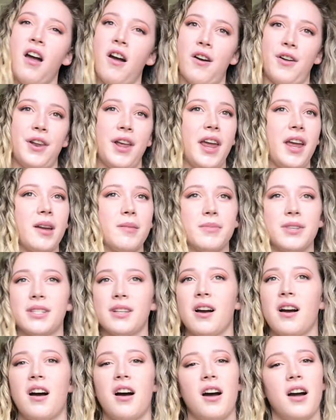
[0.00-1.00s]
on
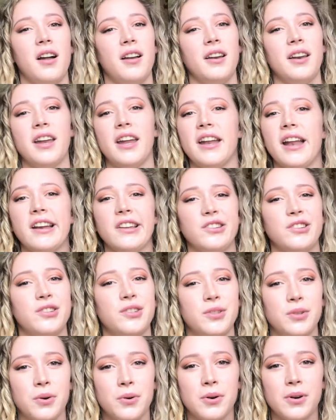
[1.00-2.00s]
Amazon, in any
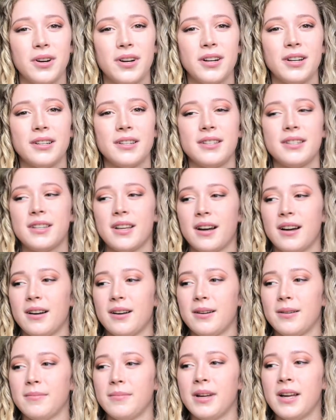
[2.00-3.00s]
stores,
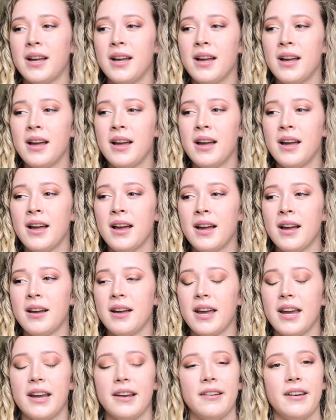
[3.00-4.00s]

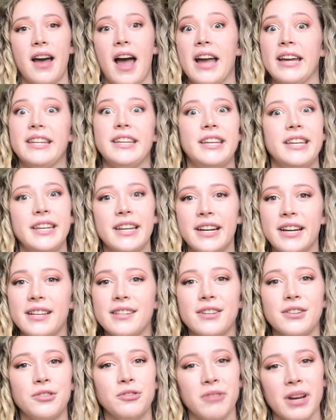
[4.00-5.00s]
and IKEA is
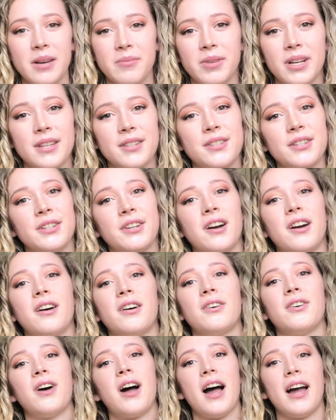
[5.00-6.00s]
a great place to
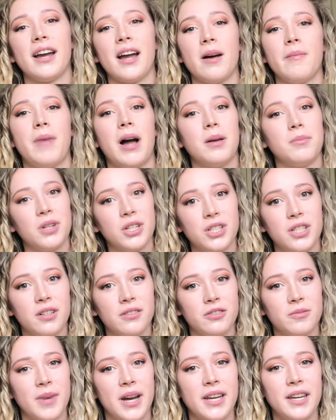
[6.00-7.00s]
go. I got my
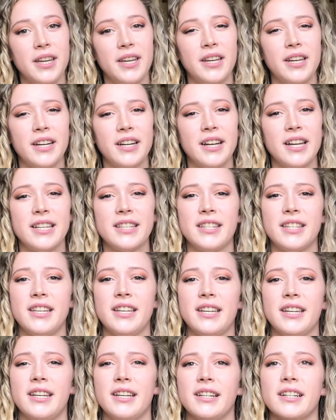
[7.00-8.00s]
bookshelf from IKEA. It's
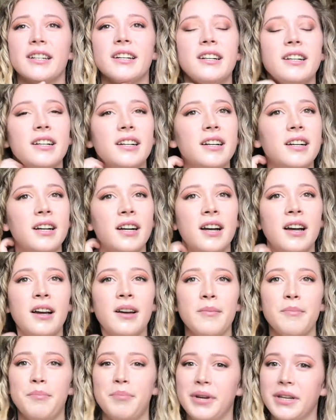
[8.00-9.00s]
the
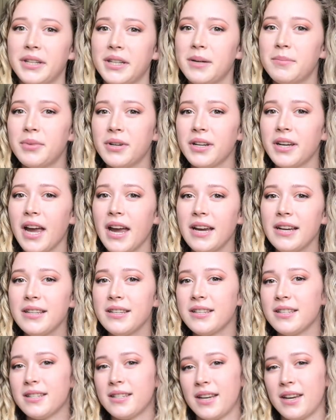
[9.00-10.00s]
Billy
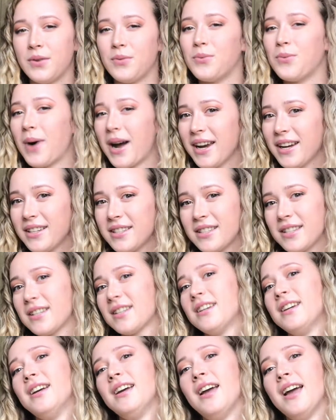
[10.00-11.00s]
bookcase in white,
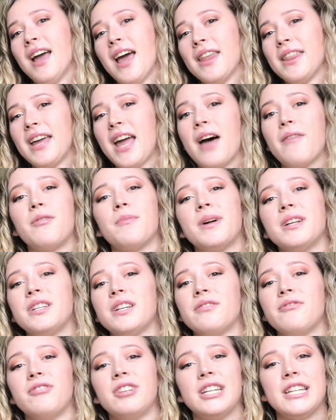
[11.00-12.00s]
and they have a bunch of
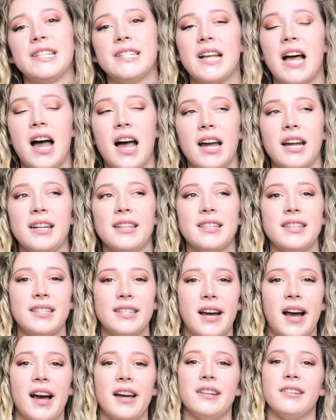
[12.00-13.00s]
different designs,
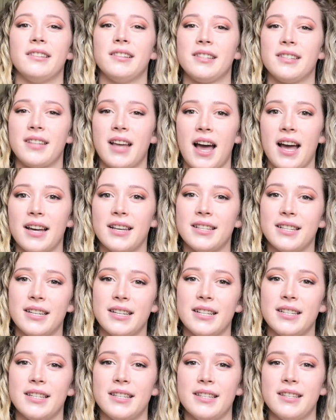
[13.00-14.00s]
styles,
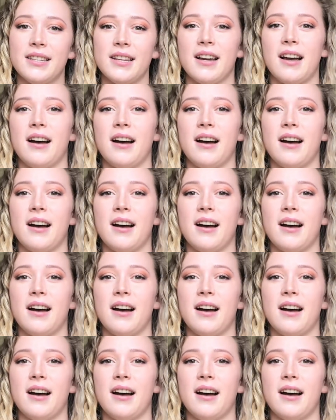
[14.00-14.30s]
sizes